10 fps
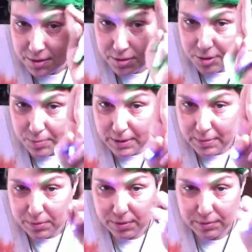Two
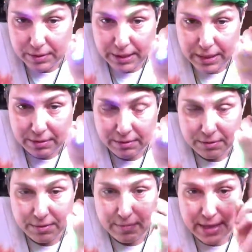people only
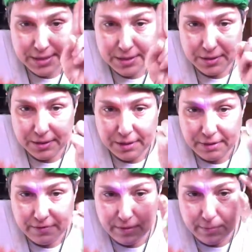the masculine and
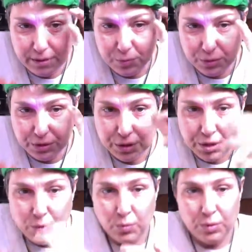the feminine when
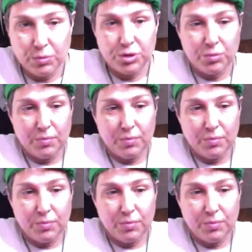when two